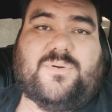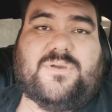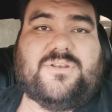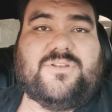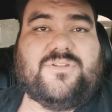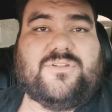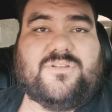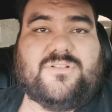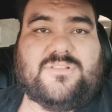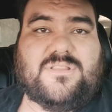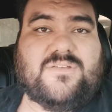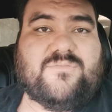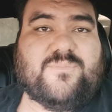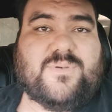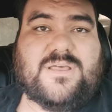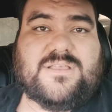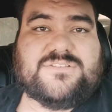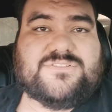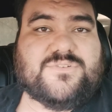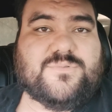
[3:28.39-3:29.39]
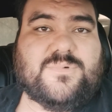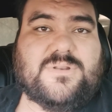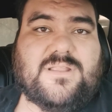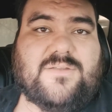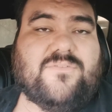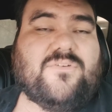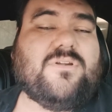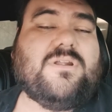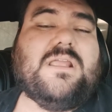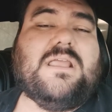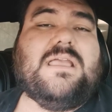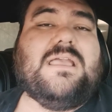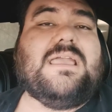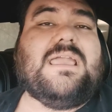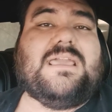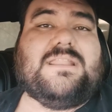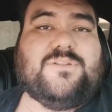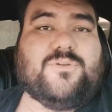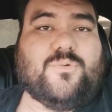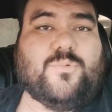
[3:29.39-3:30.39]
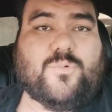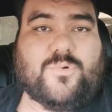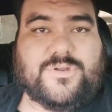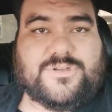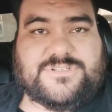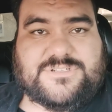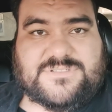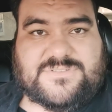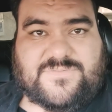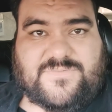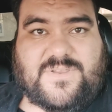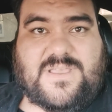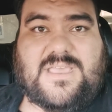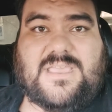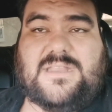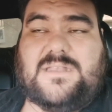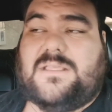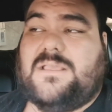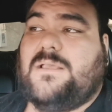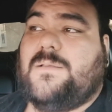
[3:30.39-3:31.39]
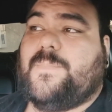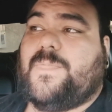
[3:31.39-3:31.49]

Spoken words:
under your glove box or whatever, and it'll work just fine.